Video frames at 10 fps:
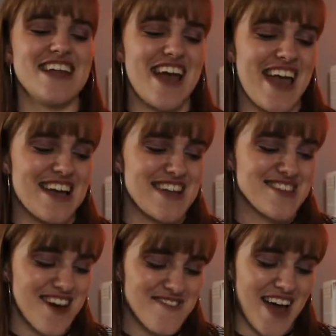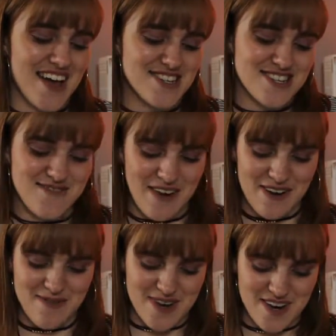and I love that. It's just
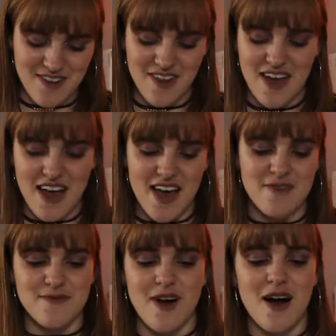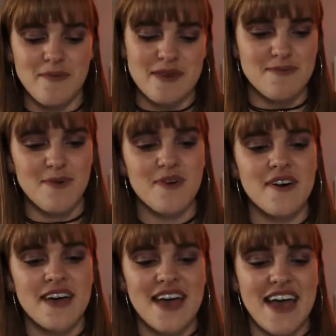very real and raw
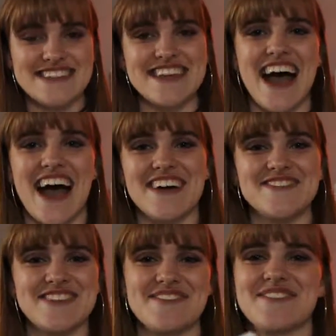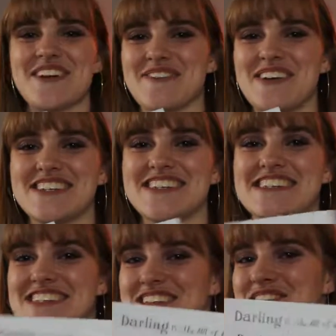people, and yeah, I would definitely recommend
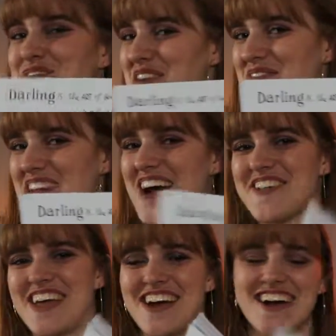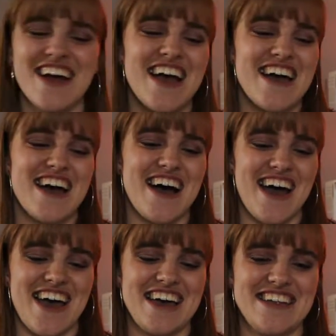it to you women out there,
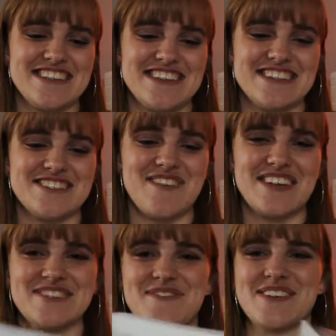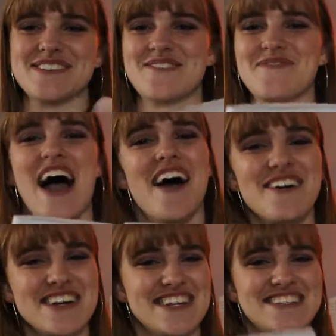and it just makes you feel so
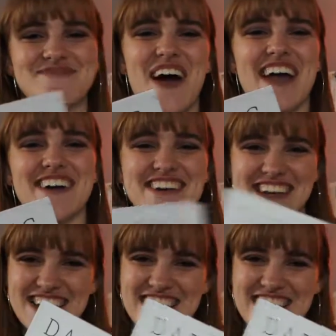empowered and inspired.